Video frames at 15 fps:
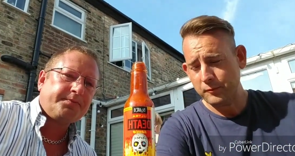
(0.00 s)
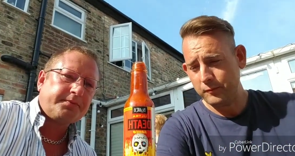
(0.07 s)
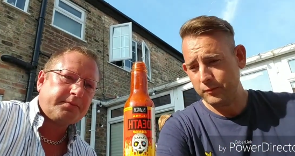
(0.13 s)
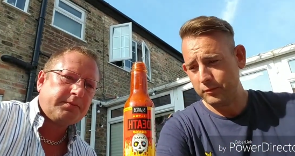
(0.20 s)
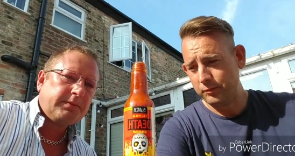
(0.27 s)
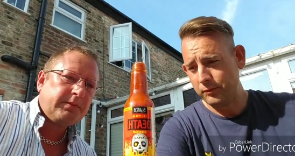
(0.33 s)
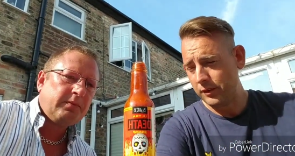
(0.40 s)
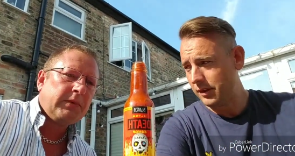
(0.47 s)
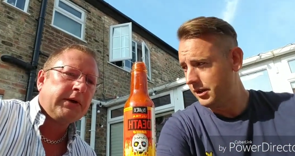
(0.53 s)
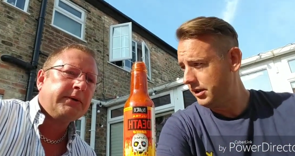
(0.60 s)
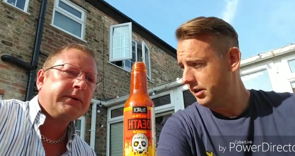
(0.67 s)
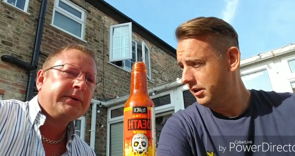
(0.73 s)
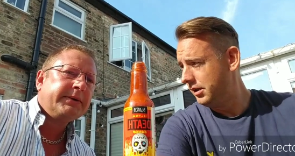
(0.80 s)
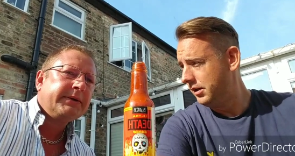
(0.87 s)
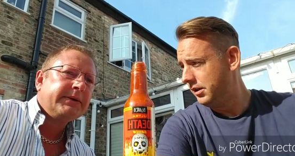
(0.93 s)
Speaker 1: He's
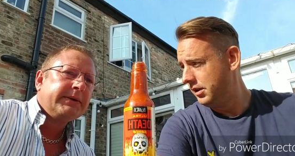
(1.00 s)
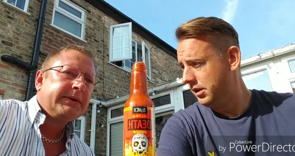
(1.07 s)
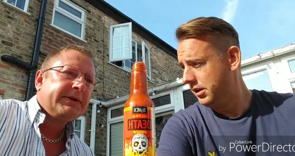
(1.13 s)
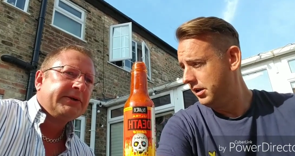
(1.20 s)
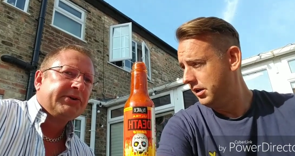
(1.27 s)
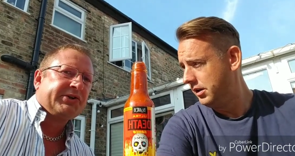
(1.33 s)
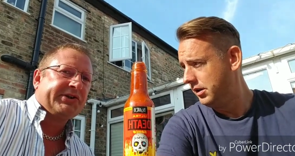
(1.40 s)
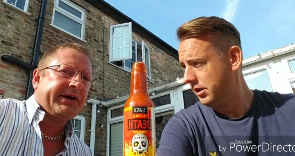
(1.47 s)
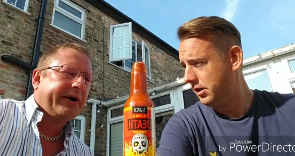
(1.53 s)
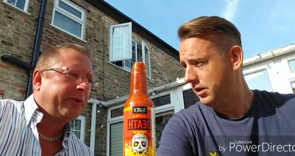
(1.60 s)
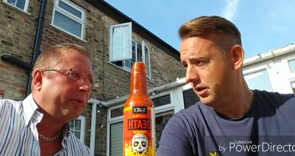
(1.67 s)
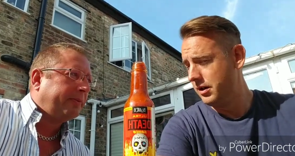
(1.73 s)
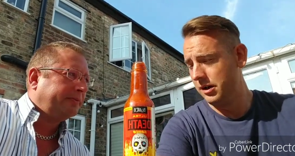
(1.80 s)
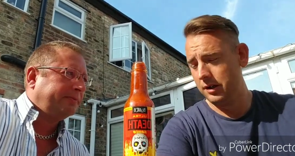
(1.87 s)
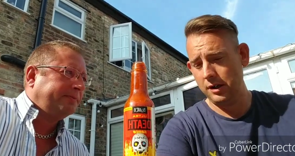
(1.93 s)
Speaker 2: red already. So,
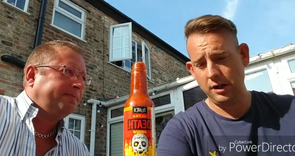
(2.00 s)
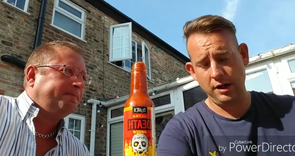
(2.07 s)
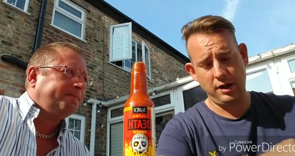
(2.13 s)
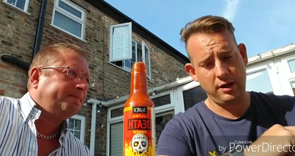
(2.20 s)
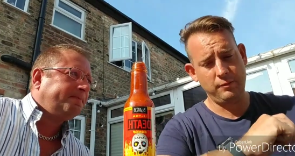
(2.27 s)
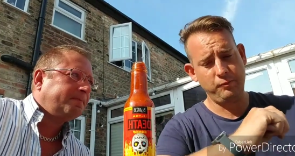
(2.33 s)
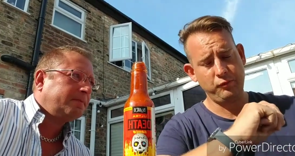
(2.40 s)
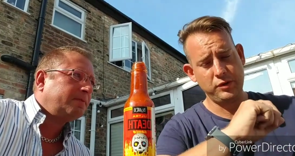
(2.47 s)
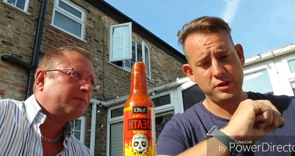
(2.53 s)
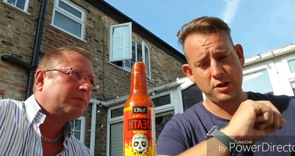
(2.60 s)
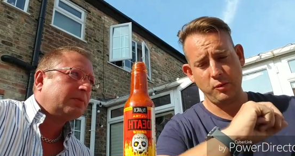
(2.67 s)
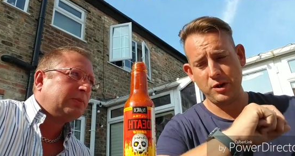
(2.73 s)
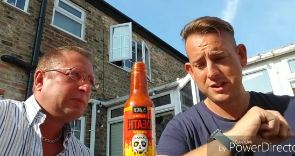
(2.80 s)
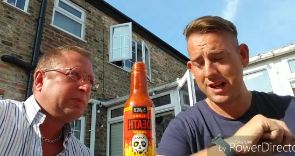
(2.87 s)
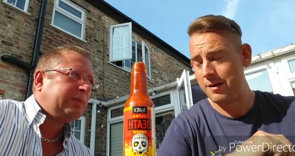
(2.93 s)

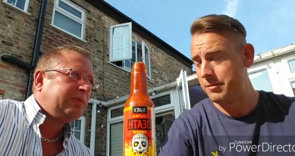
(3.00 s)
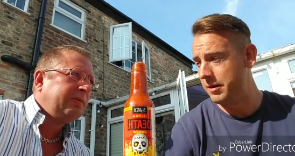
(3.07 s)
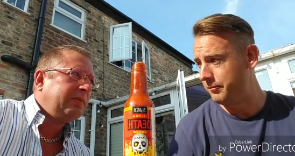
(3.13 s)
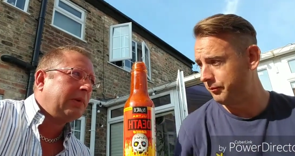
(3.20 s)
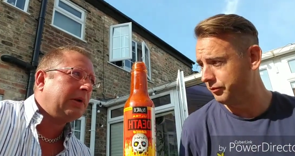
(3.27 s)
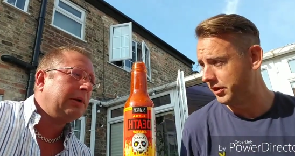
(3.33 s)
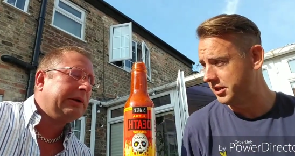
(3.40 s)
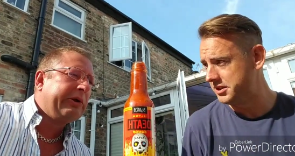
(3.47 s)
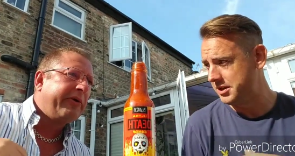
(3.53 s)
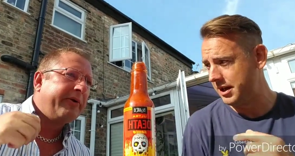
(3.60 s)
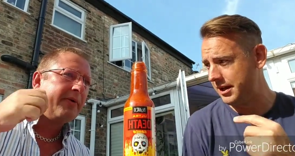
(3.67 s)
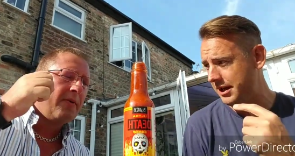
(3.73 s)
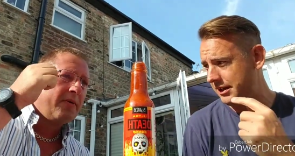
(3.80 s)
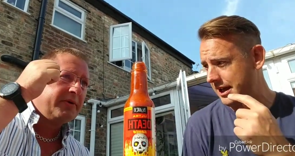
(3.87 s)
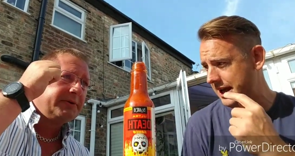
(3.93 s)
Speaker 1: what's happening? Because
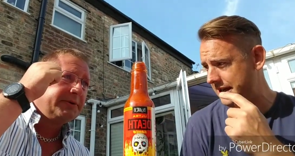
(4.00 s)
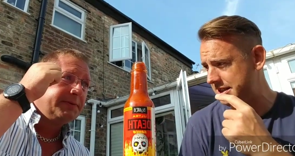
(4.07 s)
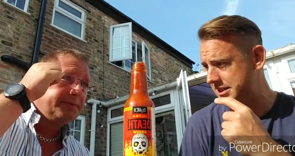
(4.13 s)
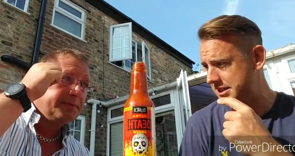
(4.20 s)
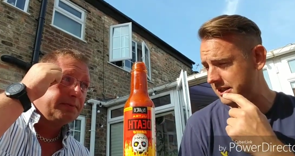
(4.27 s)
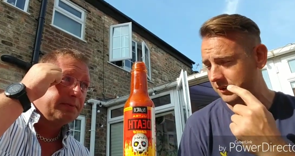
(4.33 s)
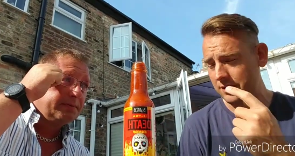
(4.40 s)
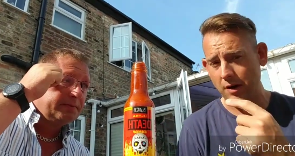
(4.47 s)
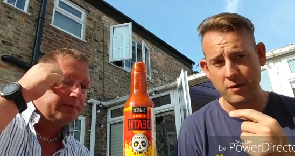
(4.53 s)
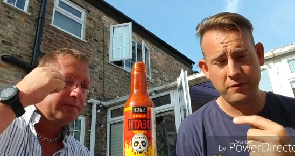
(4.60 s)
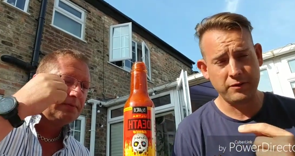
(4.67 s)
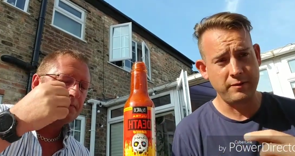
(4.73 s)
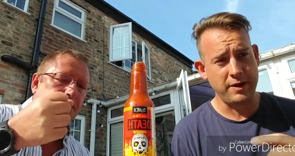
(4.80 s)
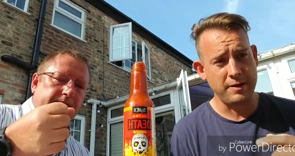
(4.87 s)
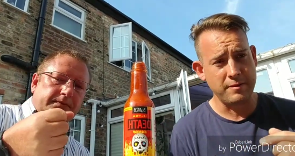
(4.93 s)
that is still going
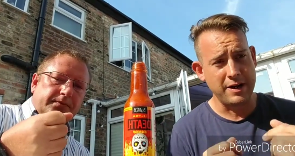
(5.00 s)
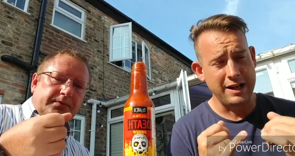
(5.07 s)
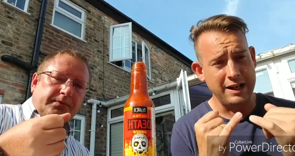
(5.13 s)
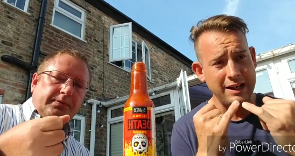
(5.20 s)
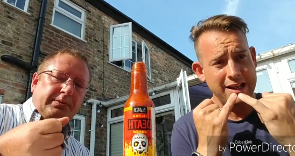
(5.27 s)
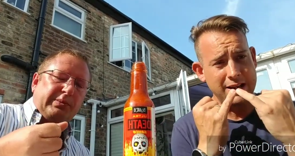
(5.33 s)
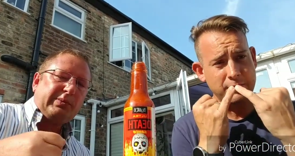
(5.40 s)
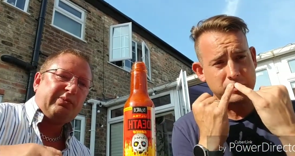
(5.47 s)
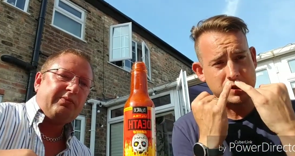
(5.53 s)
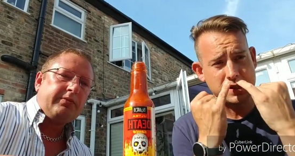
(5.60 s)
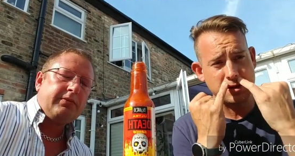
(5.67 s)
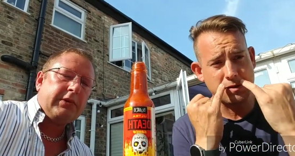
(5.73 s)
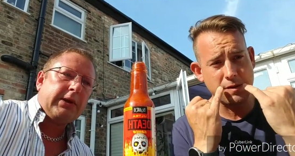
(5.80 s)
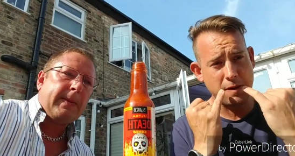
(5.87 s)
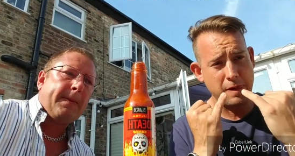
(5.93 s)
for me. My
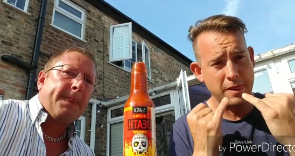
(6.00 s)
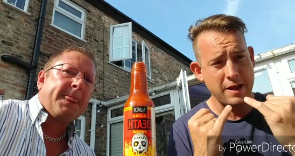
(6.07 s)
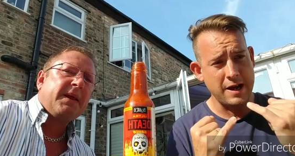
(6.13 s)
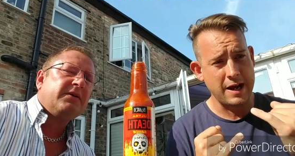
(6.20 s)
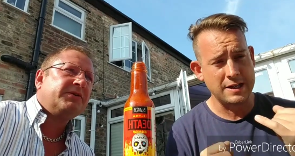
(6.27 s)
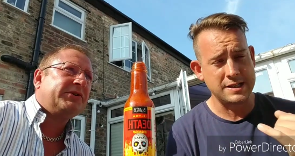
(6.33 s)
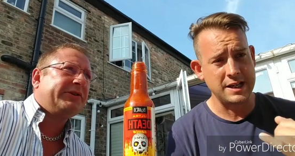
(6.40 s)
lips are